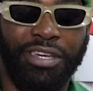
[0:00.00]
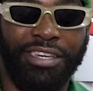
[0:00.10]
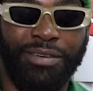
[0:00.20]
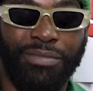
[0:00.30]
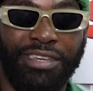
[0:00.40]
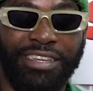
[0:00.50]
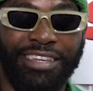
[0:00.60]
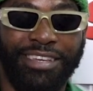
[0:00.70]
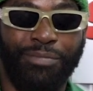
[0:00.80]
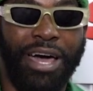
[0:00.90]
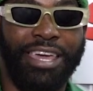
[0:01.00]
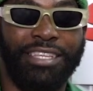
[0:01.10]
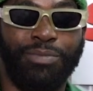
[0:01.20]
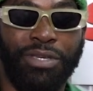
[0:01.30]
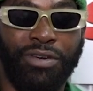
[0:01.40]
You get me? My
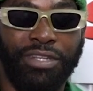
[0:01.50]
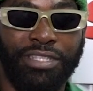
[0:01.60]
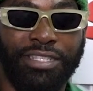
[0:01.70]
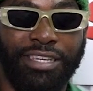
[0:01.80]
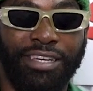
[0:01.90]
experience.